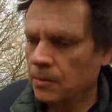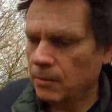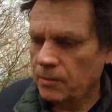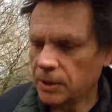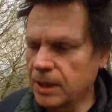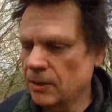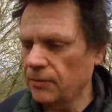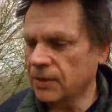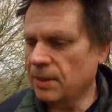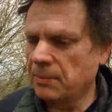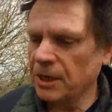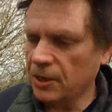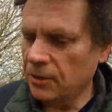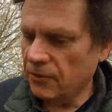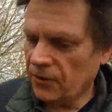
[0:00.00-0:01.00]
you know, if
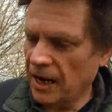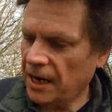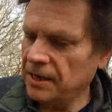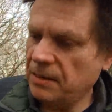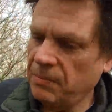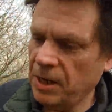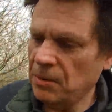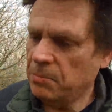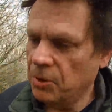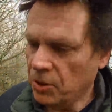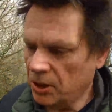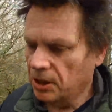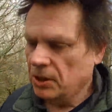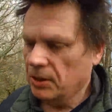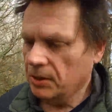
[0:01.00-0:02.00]
somebody could have handed me a book
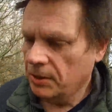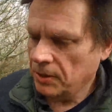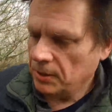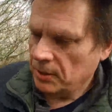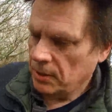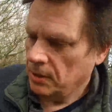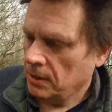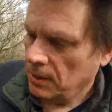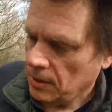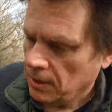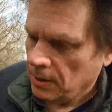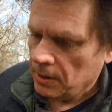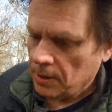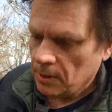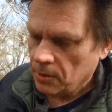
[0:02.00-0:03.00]

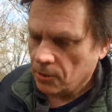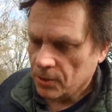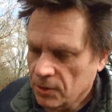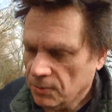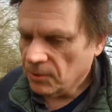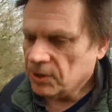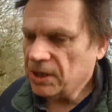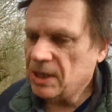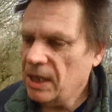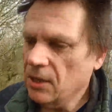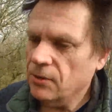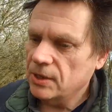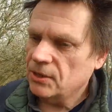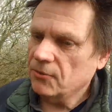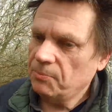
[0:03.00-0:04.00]
or a
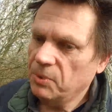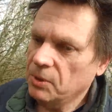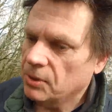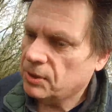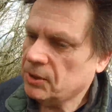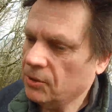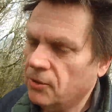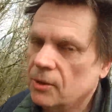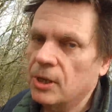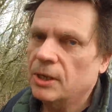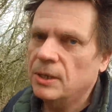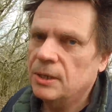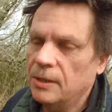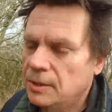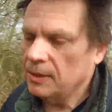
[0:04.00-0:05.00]
series of books, or,
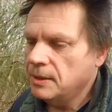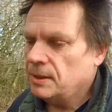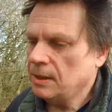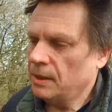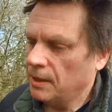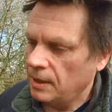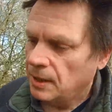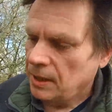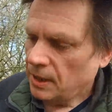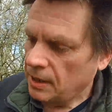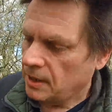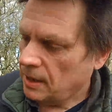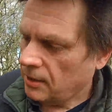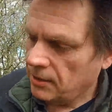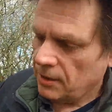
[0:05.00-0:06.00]

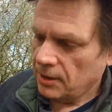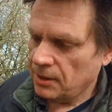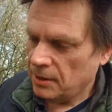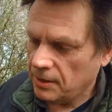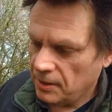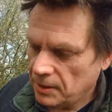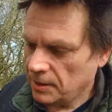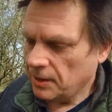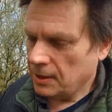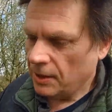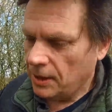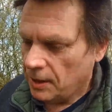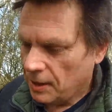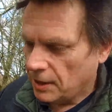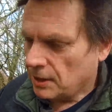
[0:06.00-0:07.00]
you know,
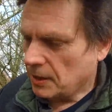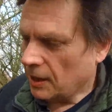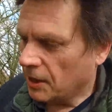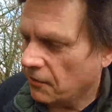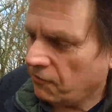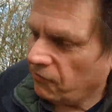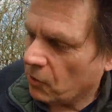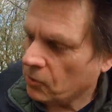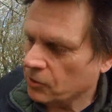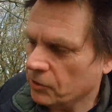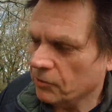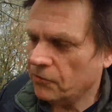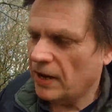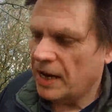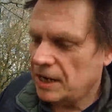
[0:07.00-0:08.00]
like a folder
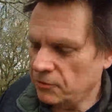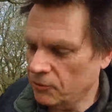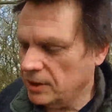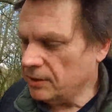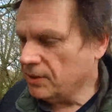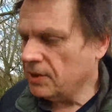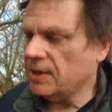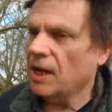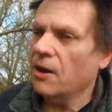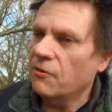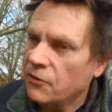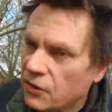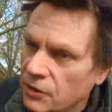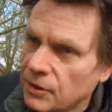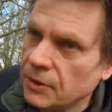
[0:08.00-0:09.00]
of handwritten
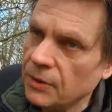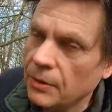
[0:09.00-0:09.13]
stuff,